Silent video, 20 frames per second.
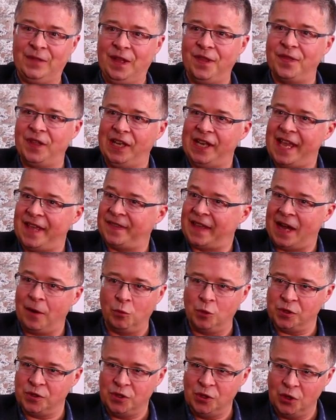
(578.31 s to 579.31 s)
That
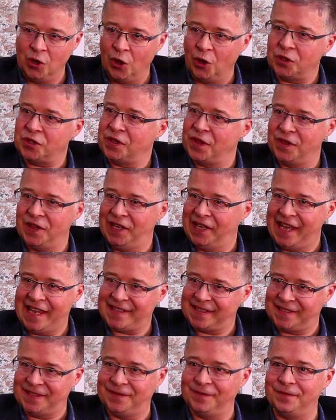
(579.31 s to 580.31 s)
was not the
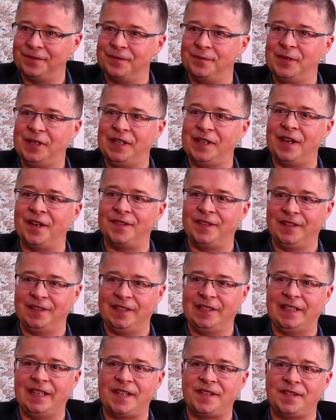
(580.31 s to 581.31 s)
lesson for me. I think the
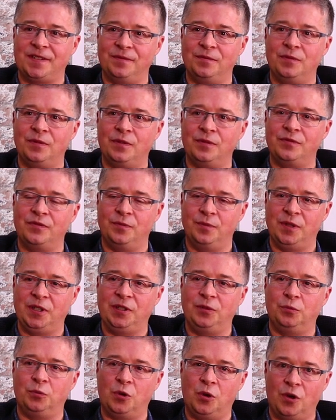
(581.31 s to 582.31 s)
lesson for me
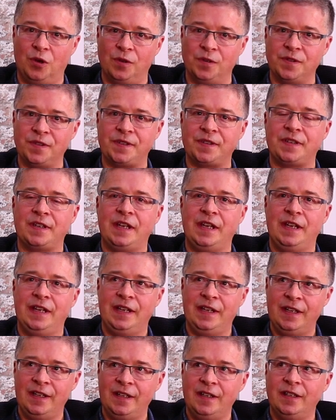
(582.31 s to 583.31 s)
was,
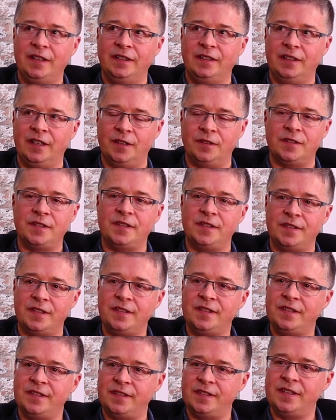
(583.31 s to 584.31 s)
no, this
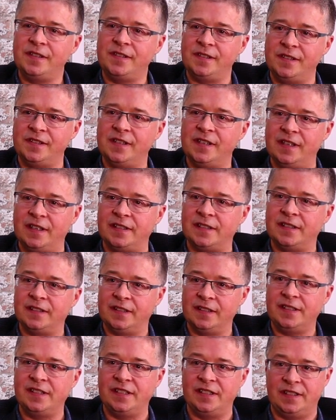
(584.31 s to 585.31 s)
is it.
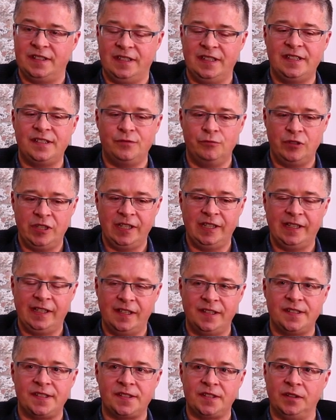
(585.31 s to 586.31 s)
This really
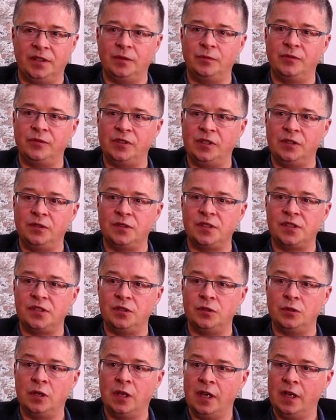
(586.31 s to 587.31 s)
is time for you
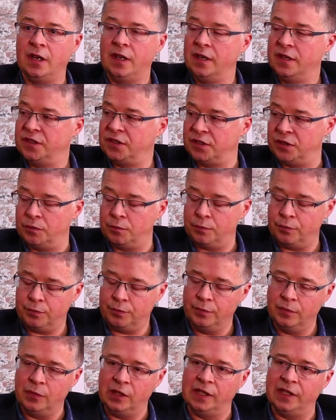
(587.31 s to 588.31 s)
to
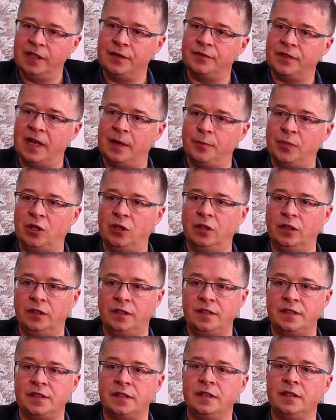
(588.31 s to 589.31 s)
leave that
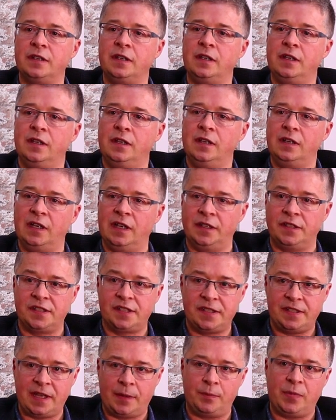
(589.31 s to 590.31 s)
behind and
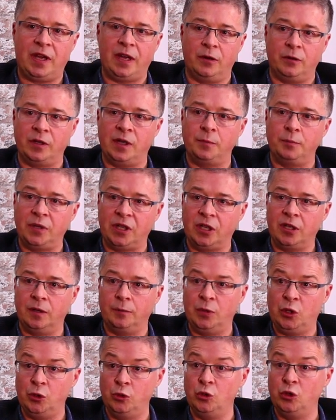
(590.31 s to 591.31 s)
step out and become
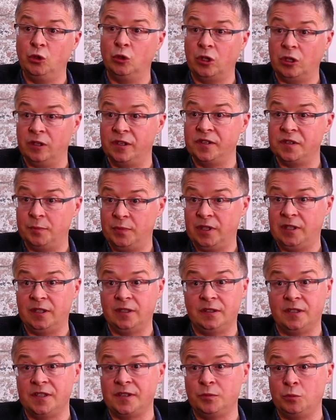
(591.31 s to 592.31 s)
who you're going to be in
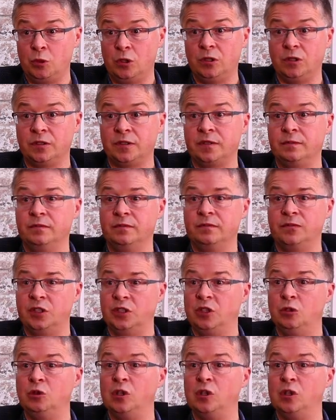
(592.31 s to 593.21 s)
this world that you